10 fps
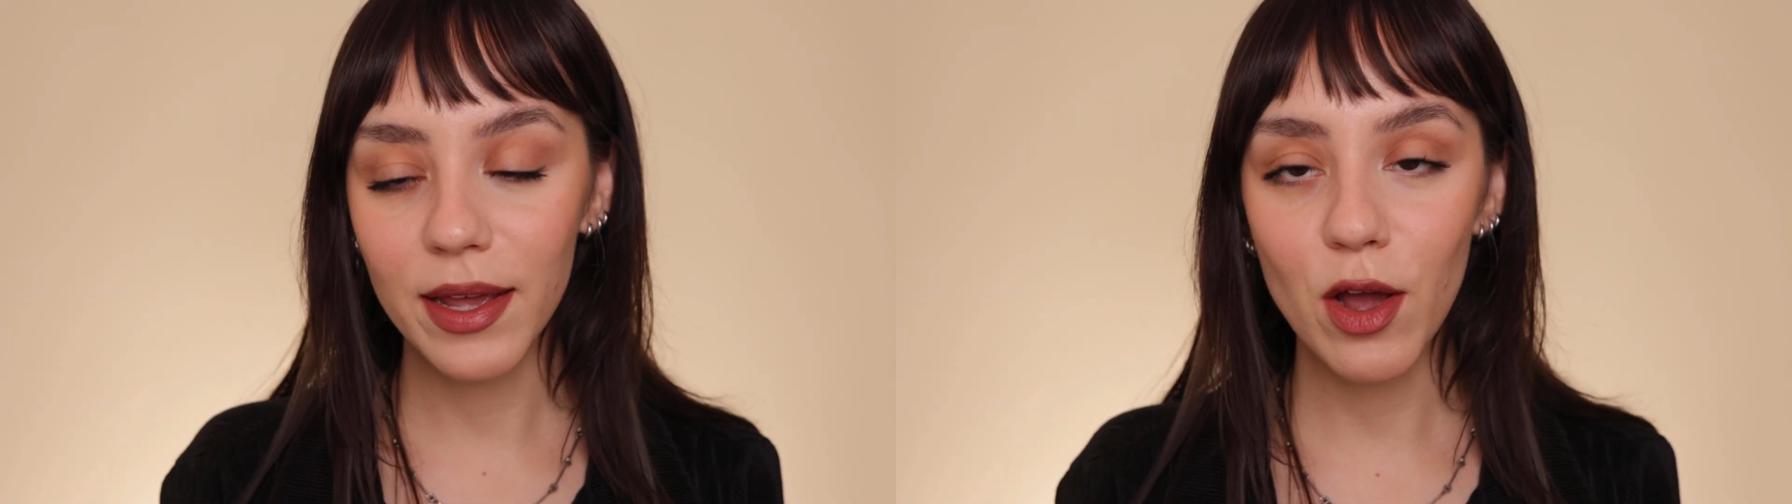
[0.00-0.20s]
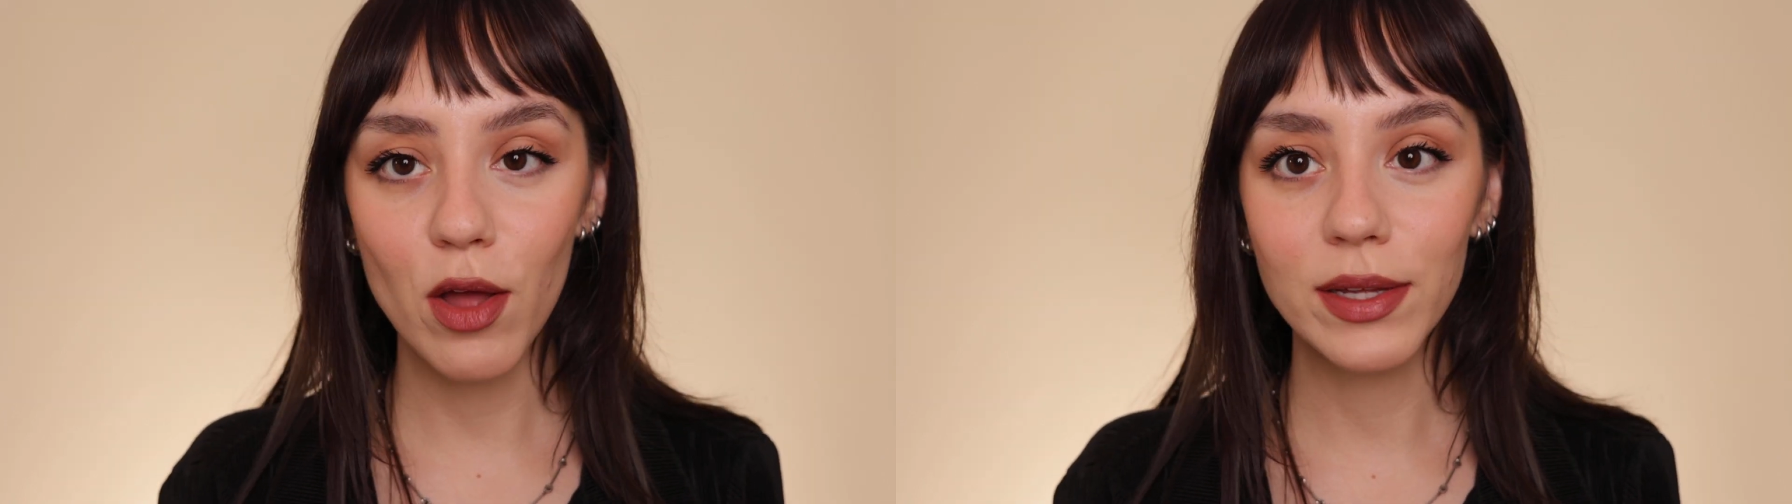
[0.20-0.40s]

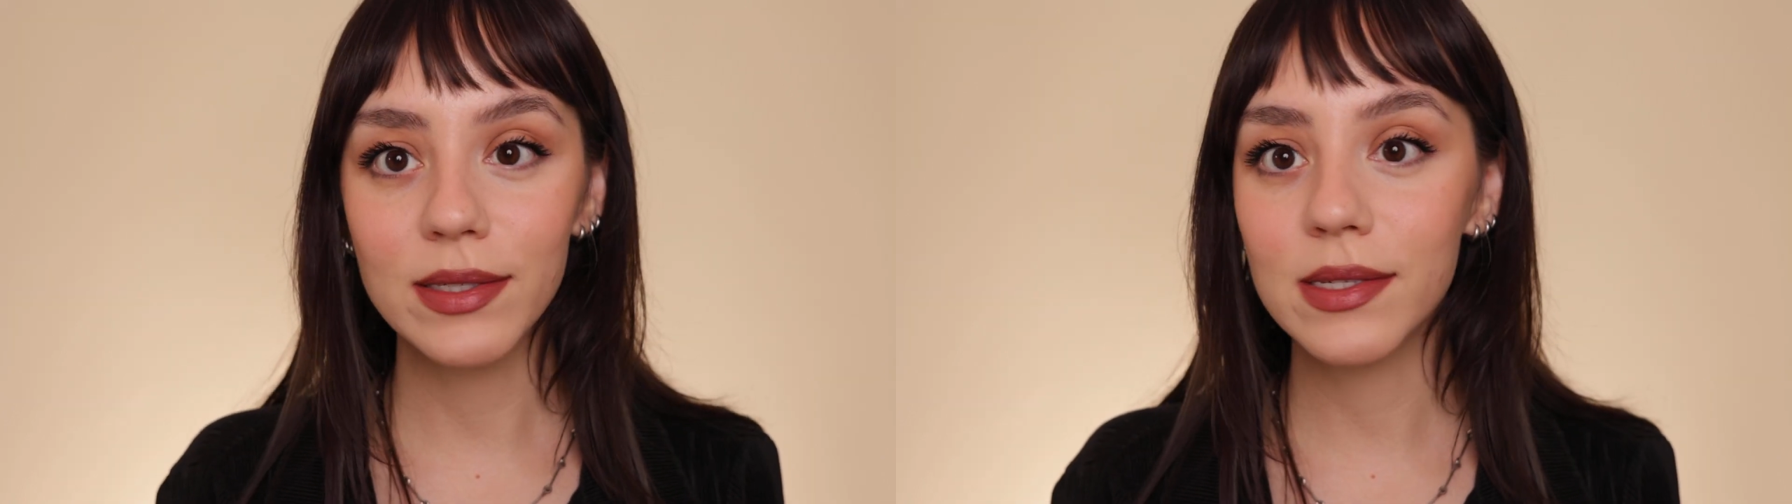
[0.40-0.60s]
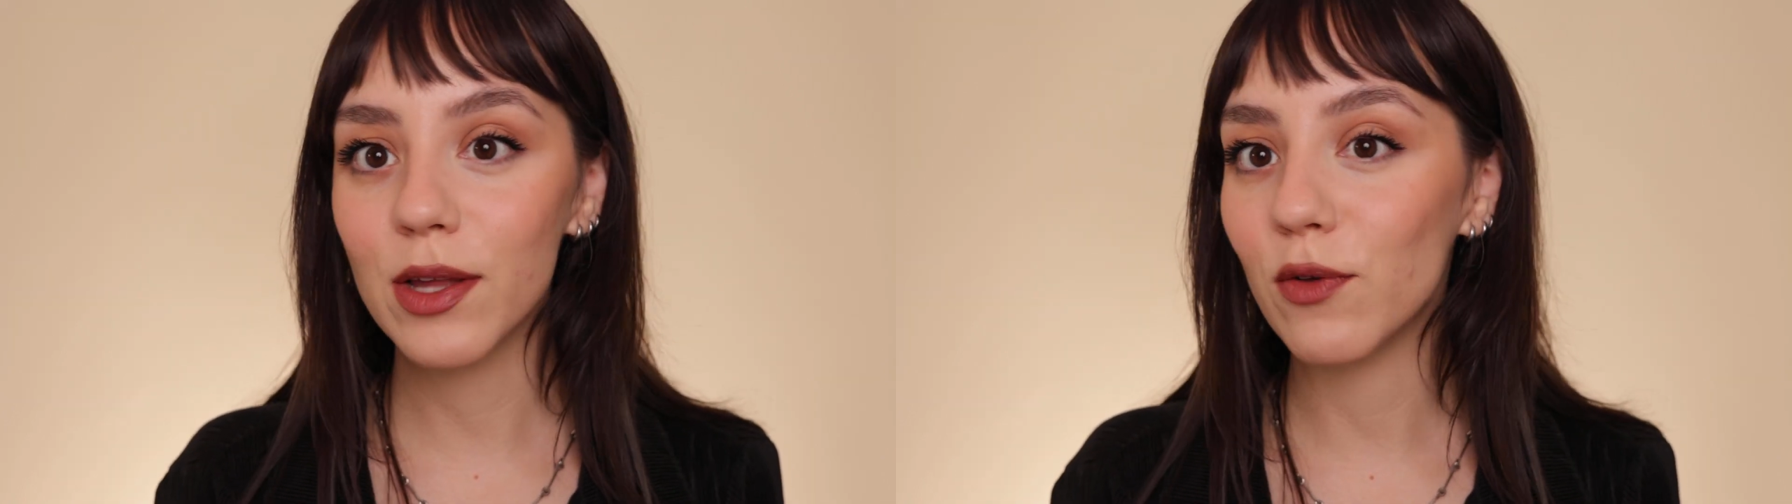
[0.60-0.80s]
they call
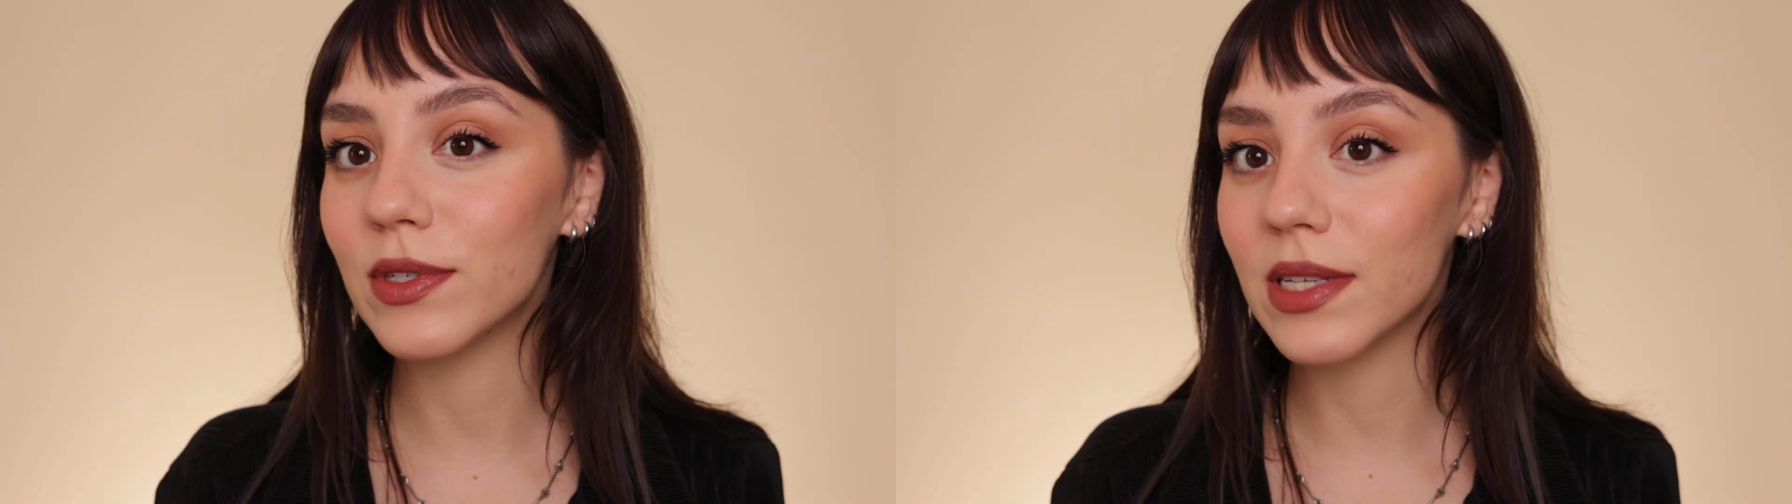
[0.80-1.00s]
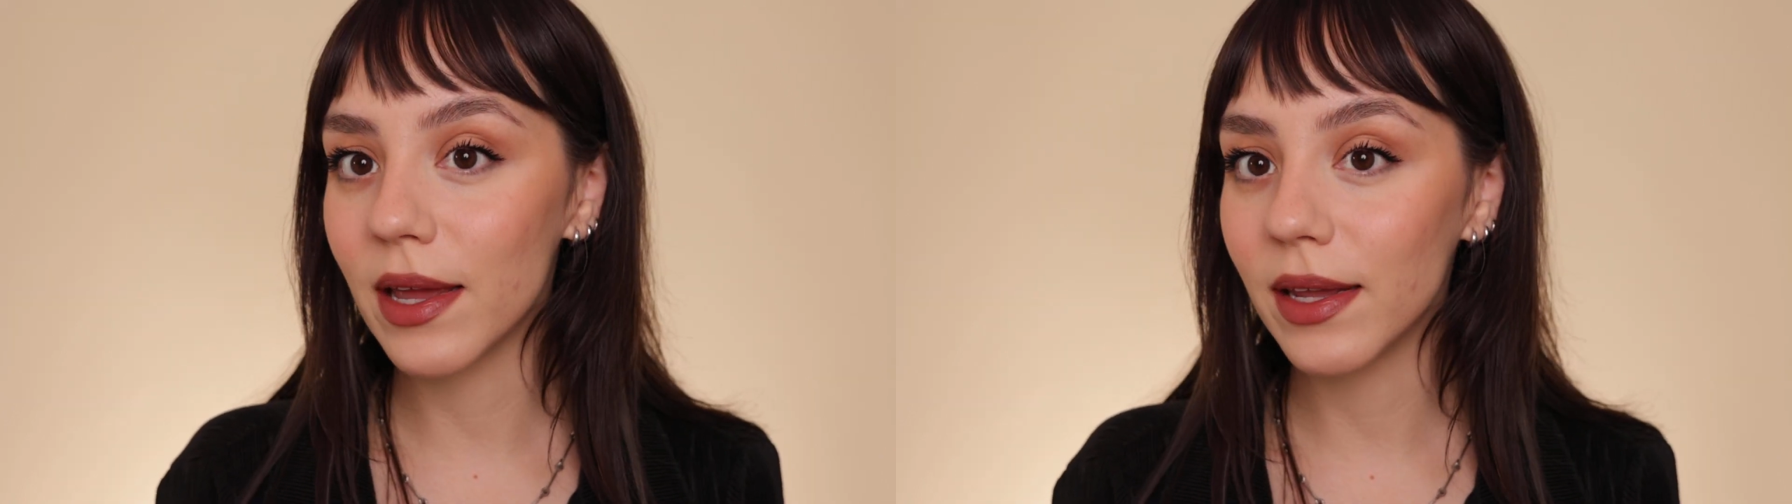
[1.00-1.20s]
it
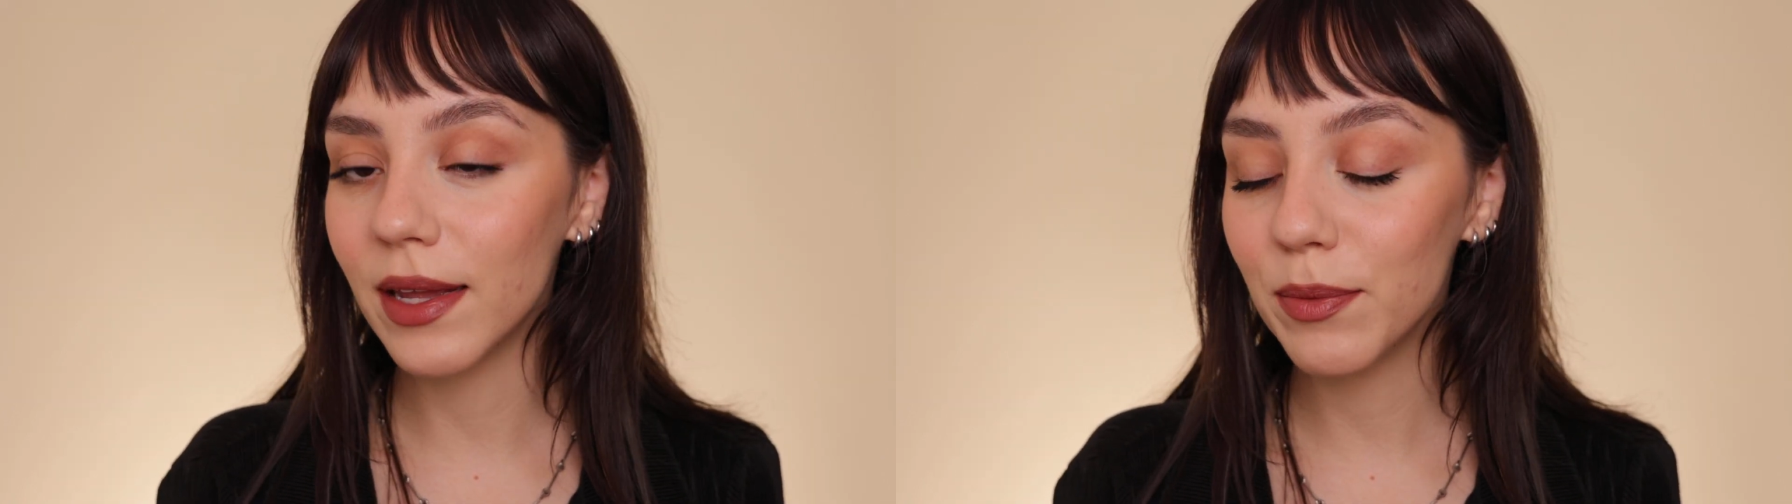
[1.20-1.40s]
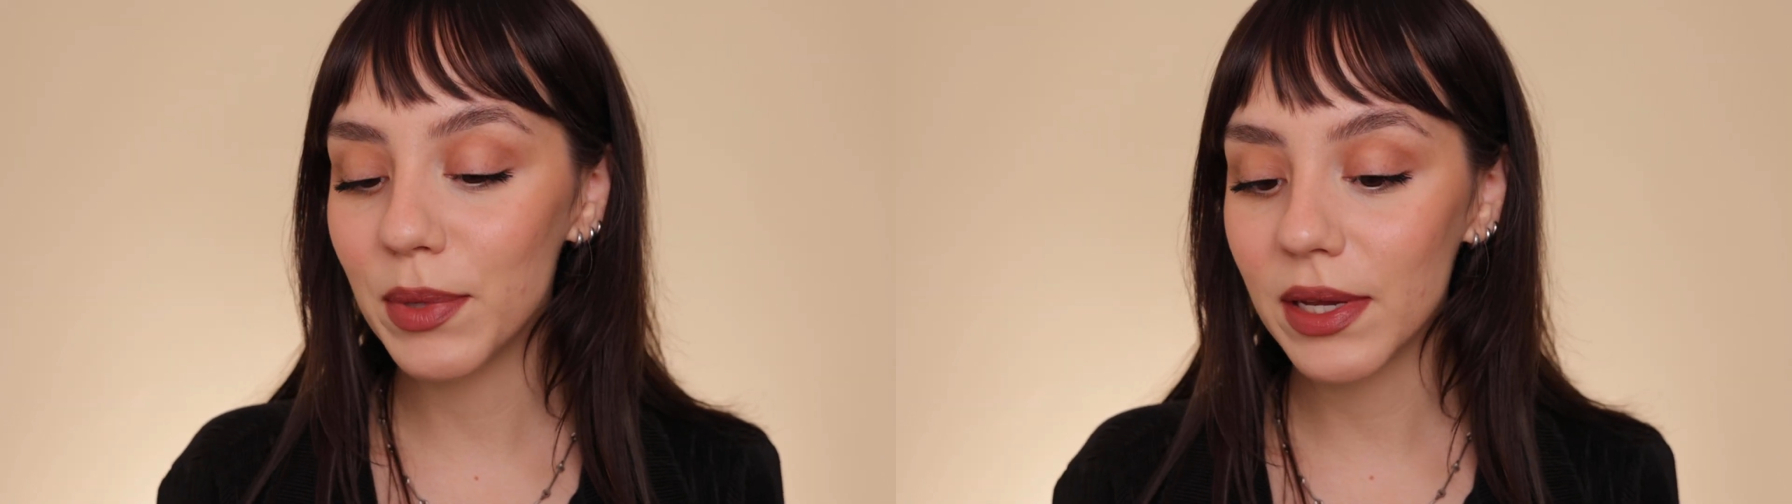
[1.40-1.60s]
self-setting,